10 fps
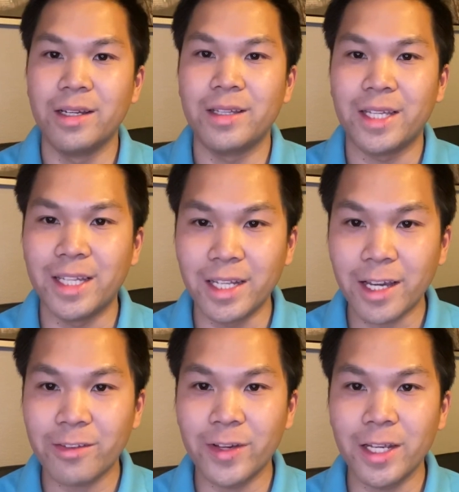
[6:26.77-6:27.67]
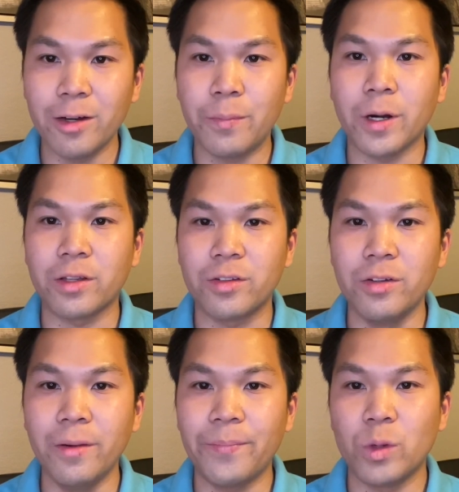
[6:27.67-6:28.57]
In the next video, part
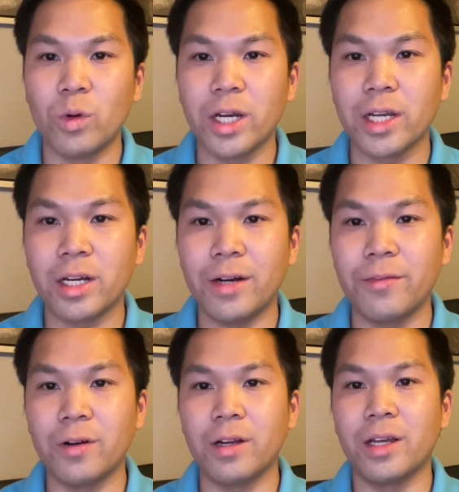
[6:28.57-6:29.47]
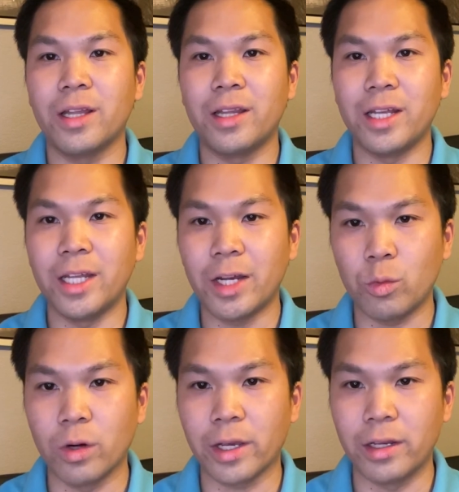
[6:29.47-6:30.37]
2, we're going to cover the
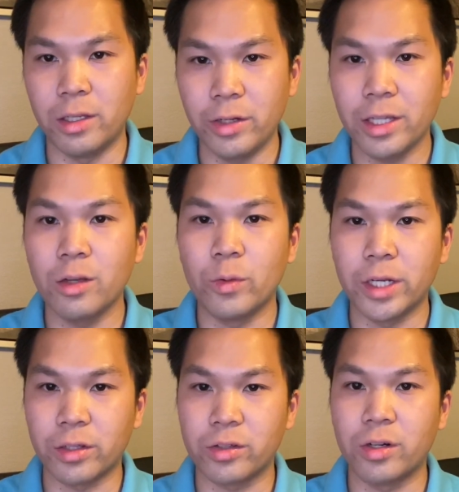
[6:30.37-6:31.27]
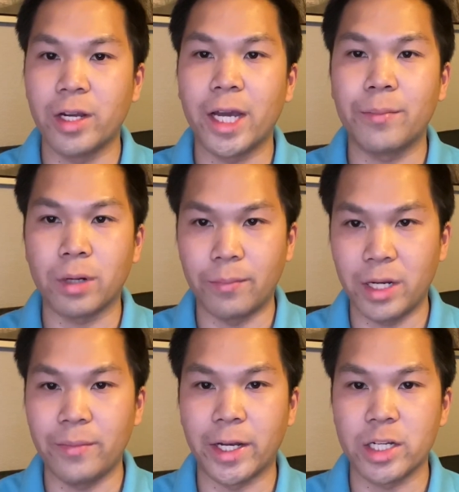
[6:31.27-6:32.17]
network, including the realtor and
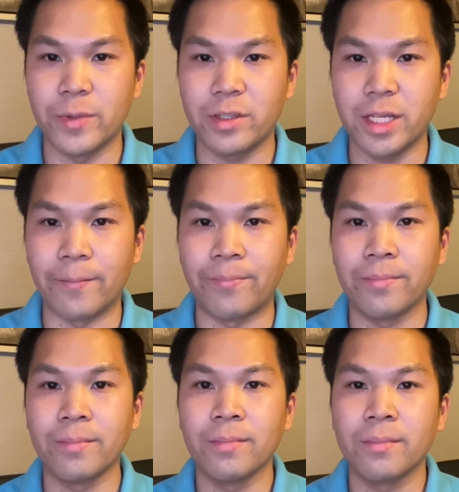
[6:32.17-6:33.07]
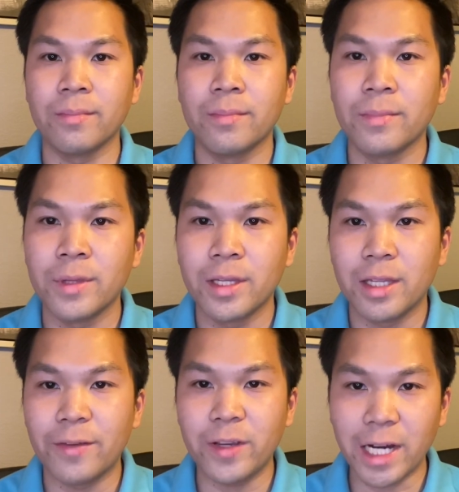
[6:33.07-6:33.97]
property management team.
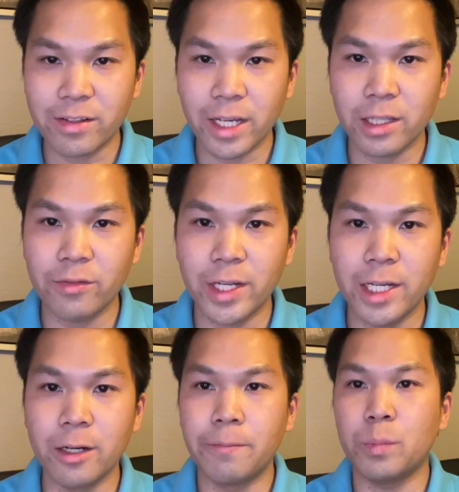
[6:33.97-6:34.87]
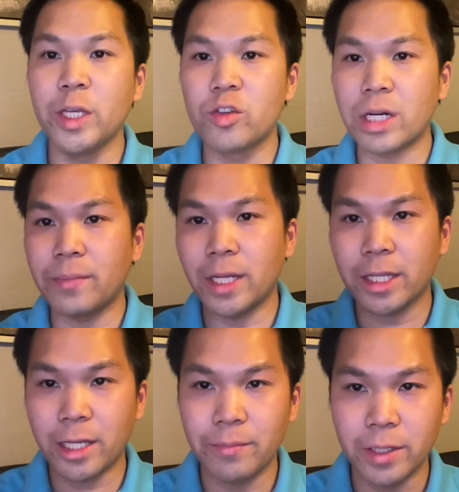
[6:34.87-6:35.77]
If you guys like this video, please drop a
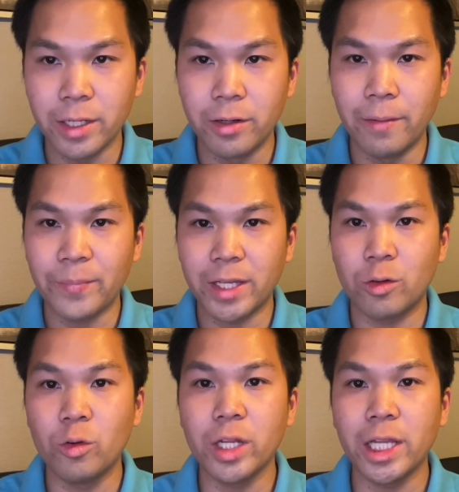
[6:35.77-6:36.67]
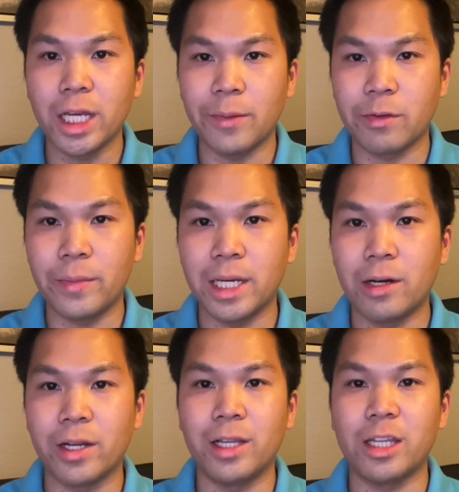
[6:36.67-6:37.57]
like down below. It really helps me
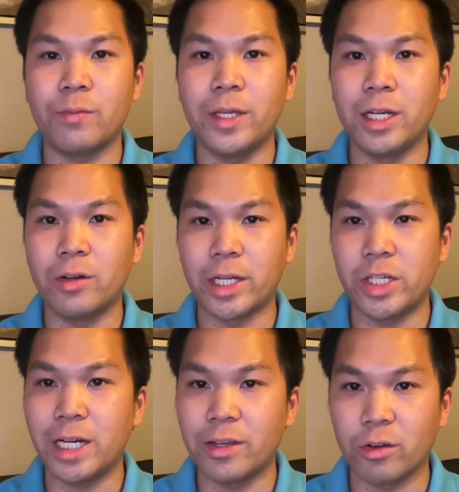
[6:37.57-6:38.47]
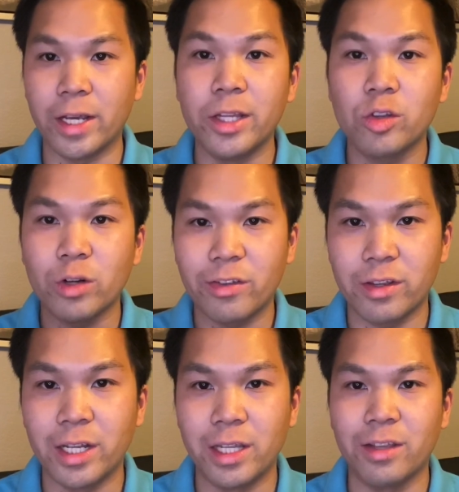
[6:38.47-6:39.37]
out and lets me know that you guys are
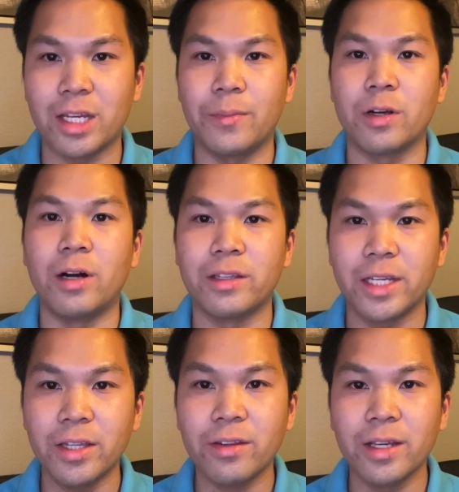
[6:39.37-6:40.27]
interested in this type of content.